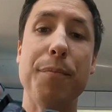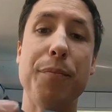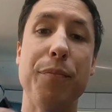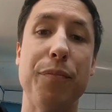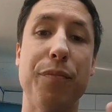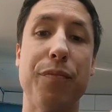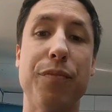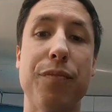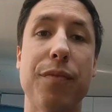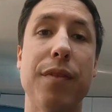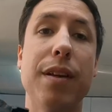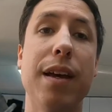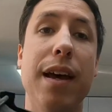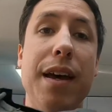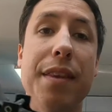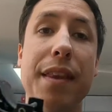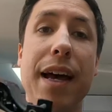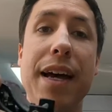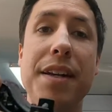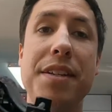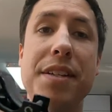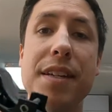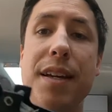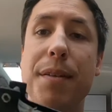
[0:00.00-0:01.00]
and
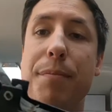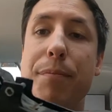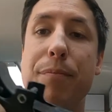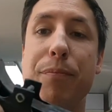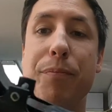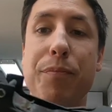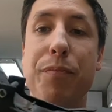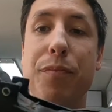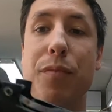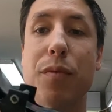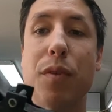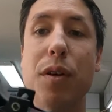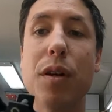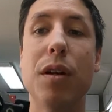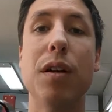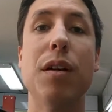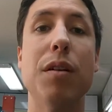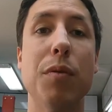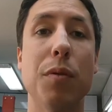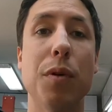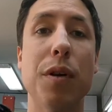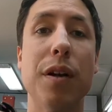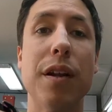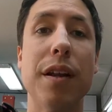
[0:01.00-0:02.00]
that's it.
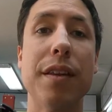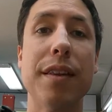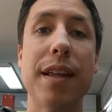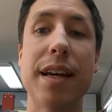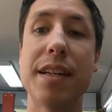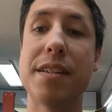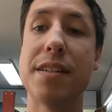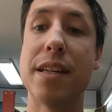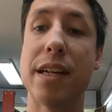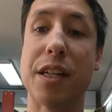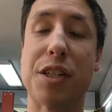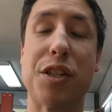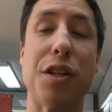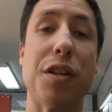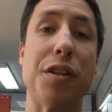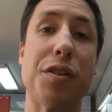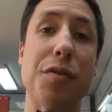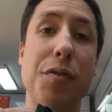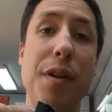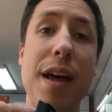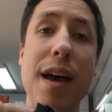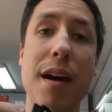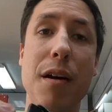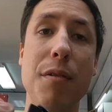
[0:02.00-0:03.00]
We're done in that section.
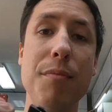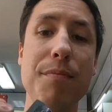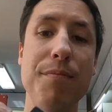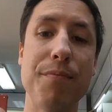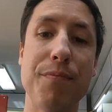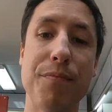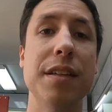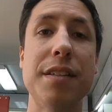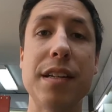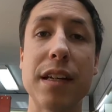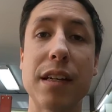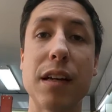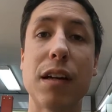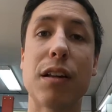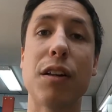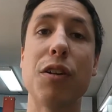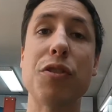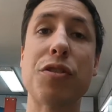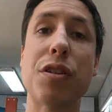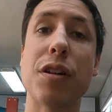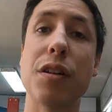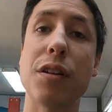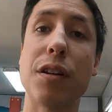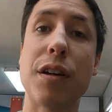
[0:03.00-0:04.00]
So now, let's take a
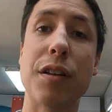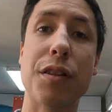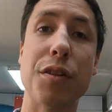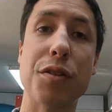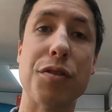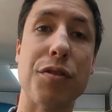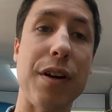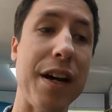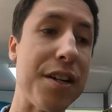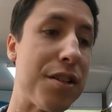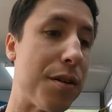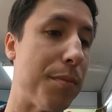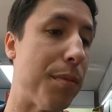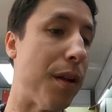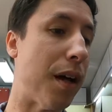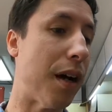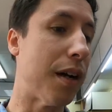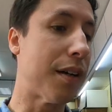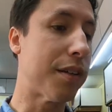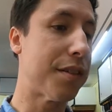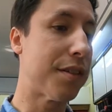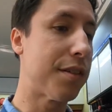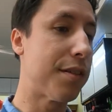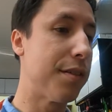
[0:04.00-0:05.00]
closer look at those riser
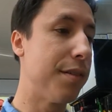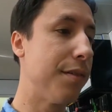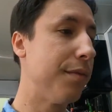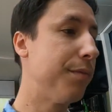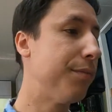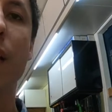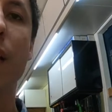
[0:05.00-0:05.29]
blocks.